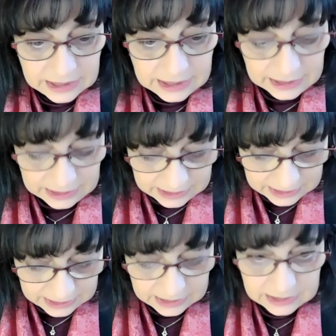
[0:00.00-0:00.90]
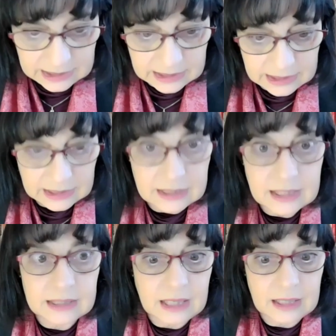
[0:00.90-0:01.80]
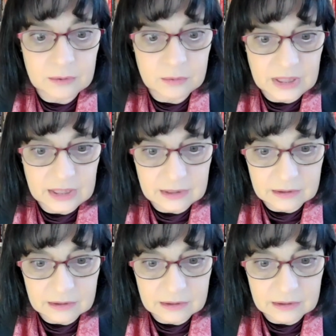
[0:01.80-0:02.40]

and then I will